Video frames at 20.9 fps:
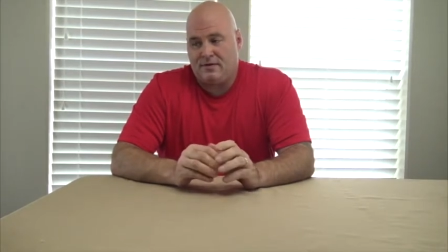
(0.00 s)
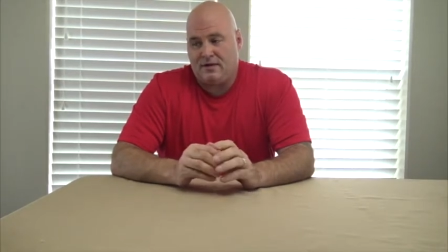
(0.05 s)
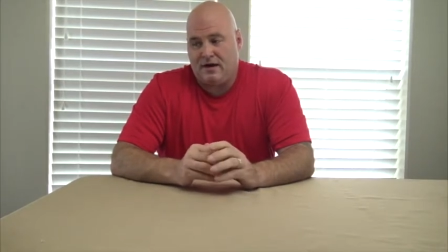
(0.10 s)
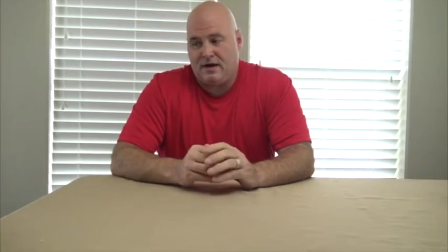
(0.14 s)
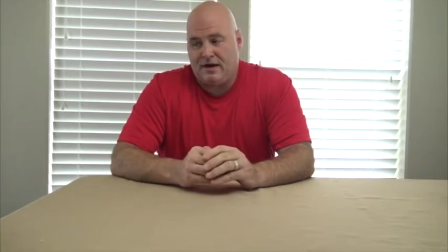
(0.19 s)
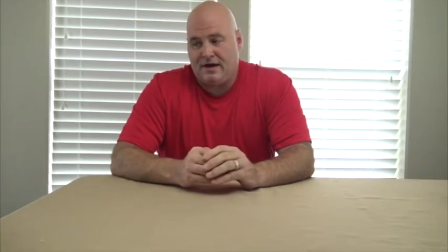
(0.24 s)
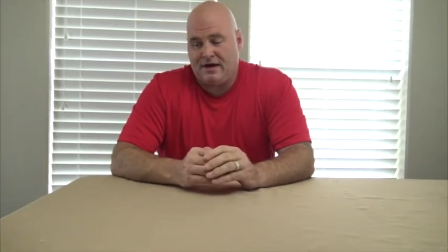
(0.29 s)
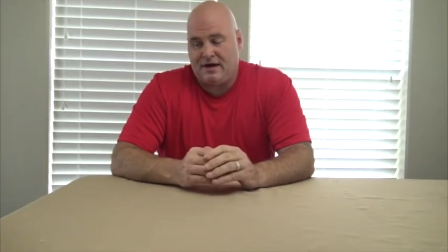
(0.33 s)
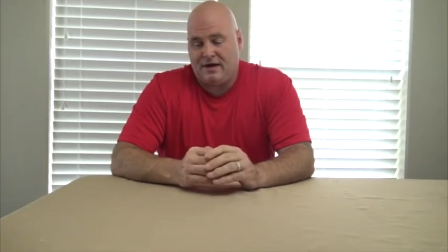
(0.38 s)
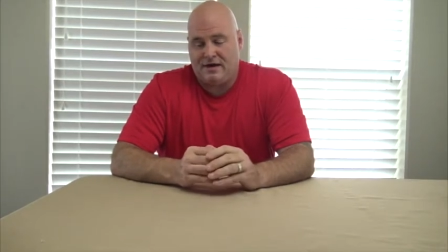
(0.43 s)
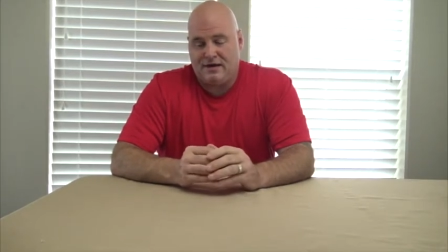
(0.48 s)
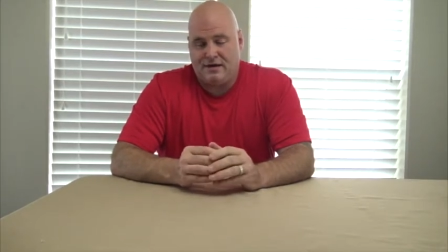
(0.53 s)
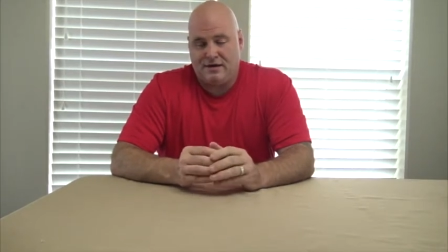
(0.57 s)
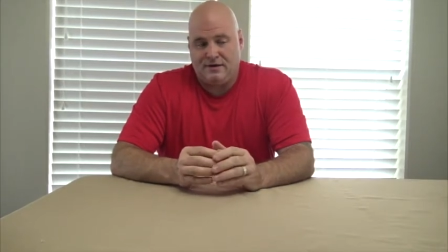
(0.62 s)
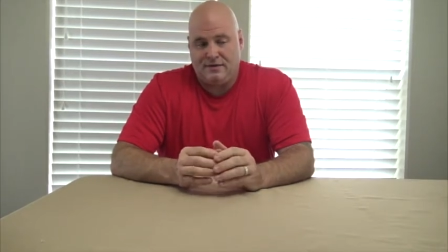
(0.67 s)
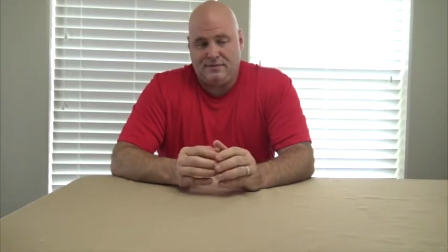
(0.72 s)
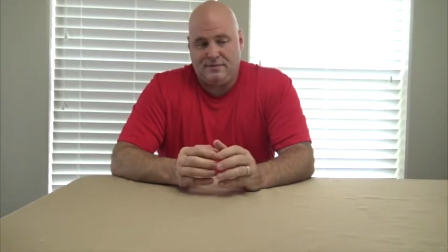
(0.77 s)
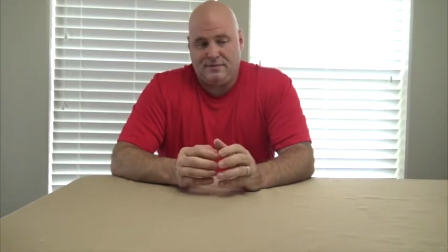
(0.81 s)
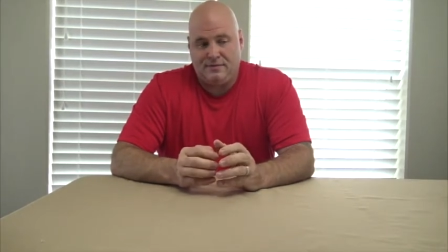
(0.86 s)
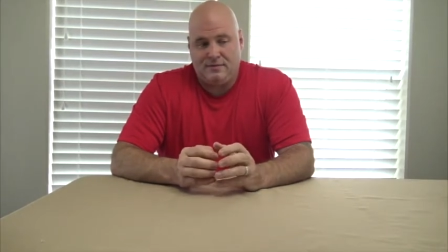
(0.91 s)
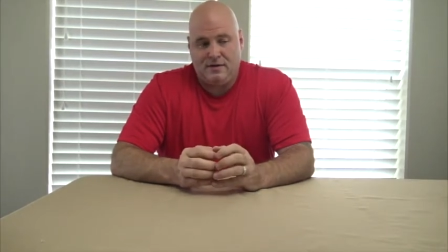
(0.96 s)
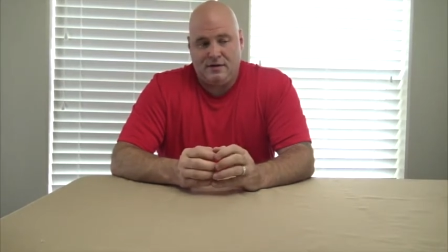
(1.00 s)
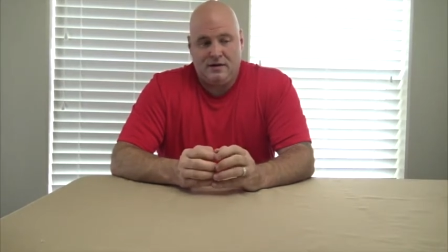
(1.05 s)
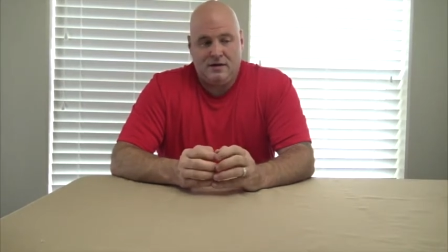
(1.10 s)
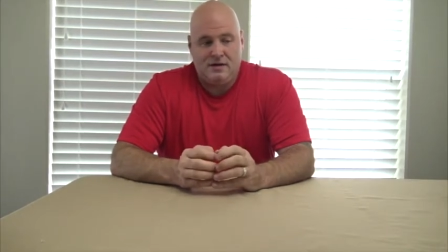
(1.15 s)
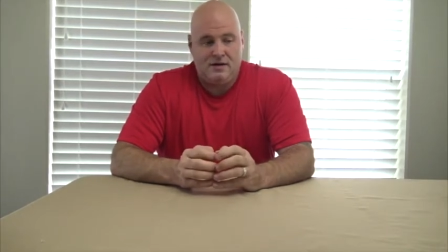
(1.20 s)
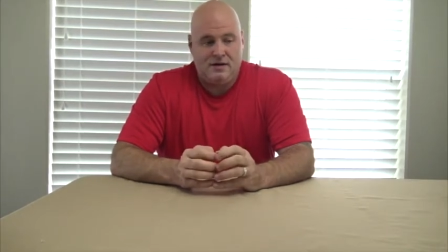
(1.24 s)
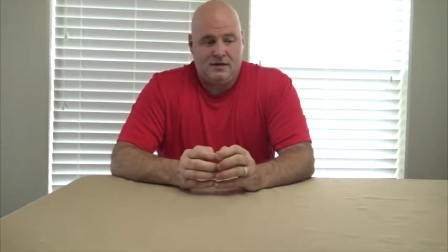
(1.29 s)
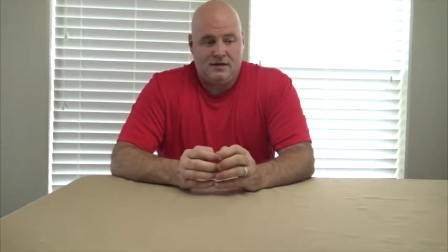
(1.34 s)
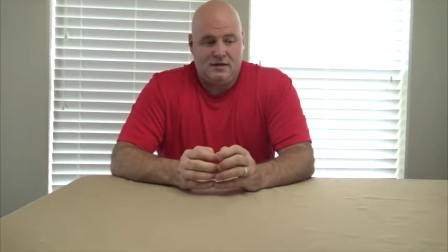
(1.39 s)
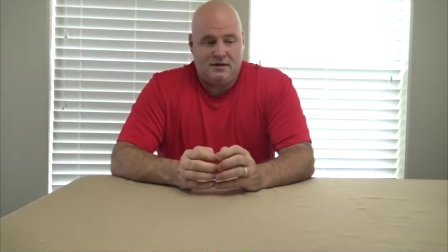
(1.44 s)
I am
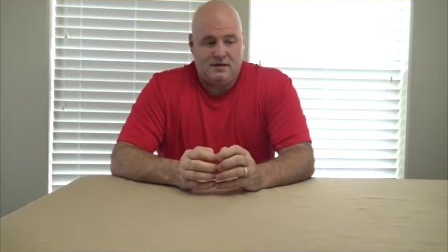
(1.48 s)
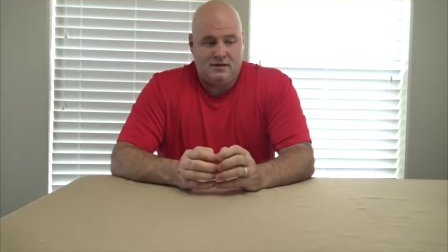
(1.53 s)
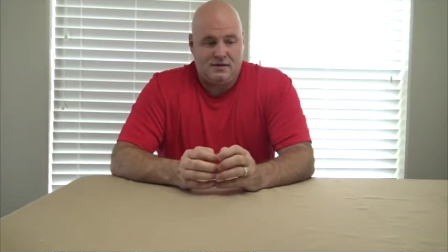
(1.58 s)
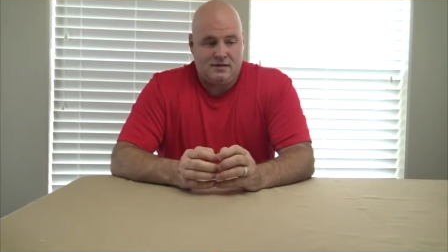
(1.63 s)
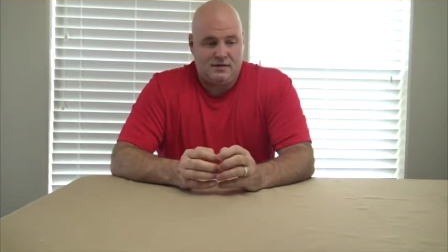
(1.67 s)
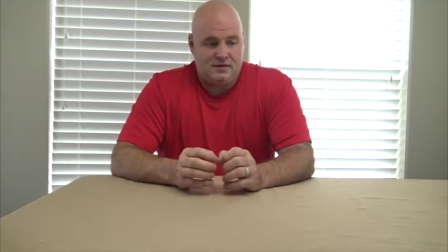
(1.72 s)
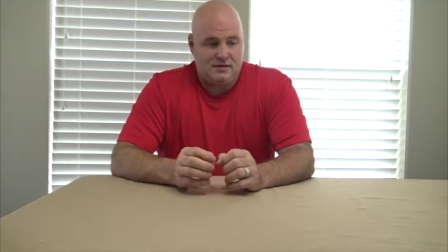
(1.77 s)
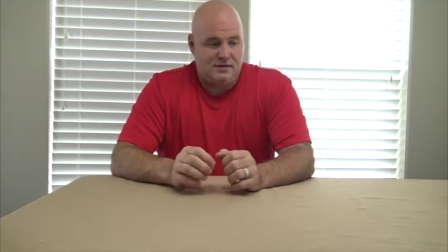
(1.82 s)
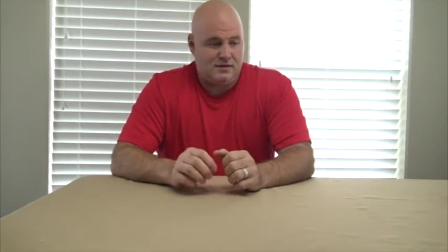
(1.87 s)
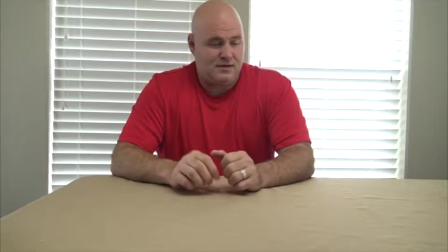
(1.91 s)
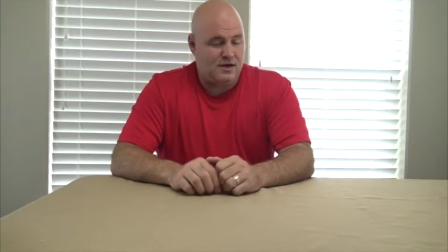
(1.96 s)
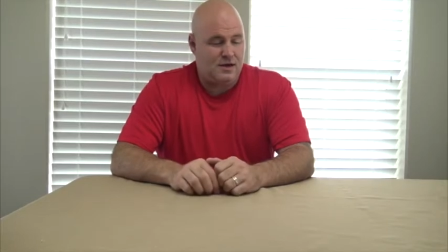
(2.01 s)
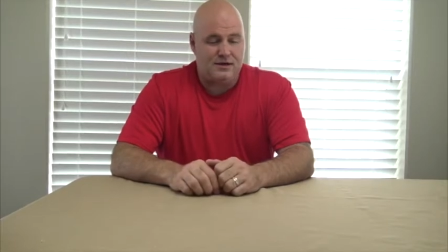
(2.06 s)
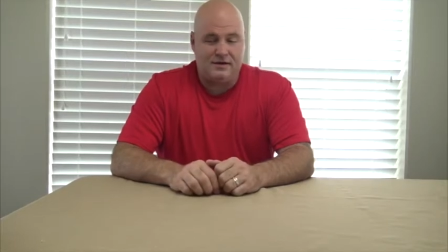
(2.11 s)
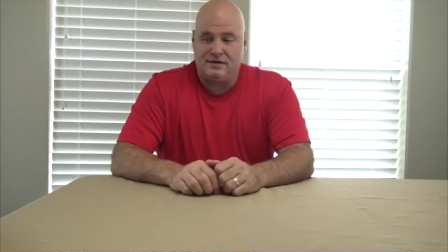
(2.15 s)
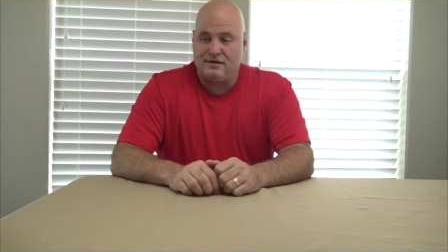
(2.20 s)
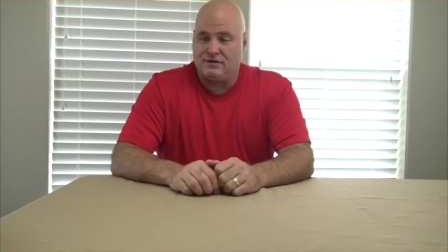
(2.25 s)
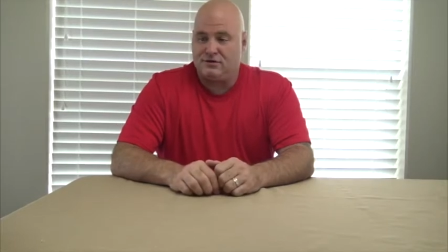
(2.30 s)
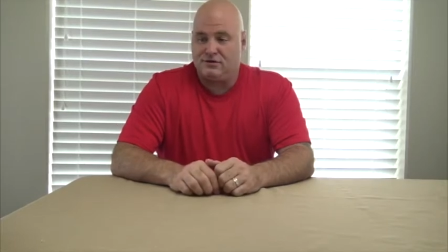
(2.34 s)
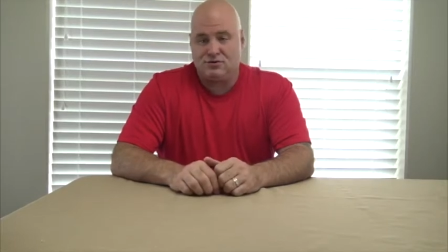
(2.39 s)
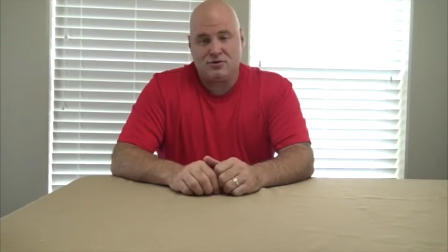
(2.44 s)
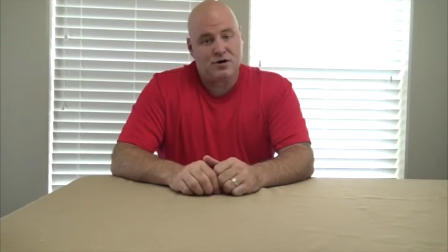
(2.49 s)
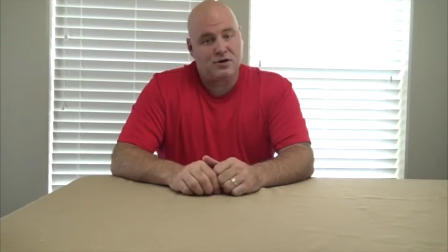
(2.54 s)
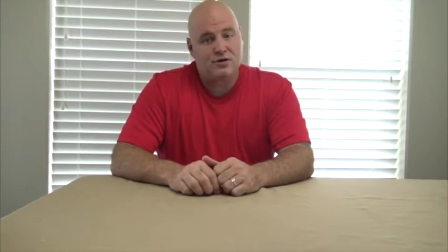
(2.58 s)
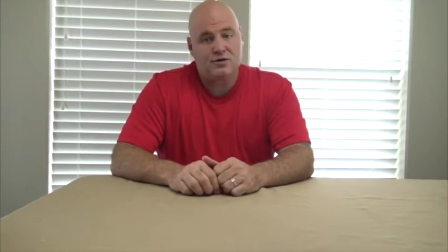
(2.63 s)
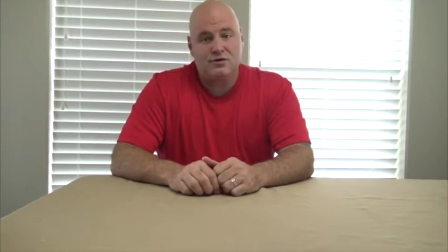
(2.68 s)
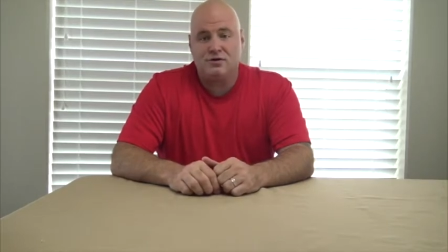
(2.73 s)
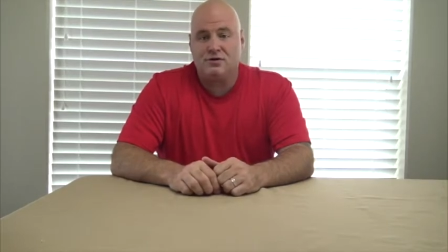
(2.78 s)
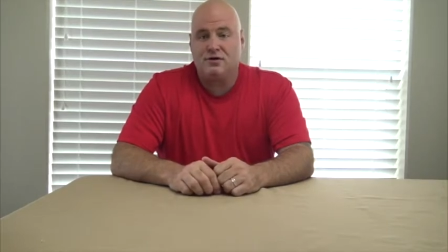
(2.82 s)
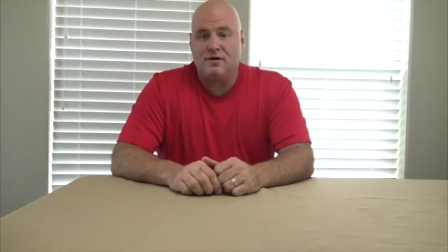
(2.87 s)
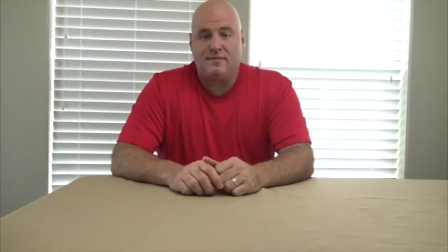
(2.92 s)
not an instructor,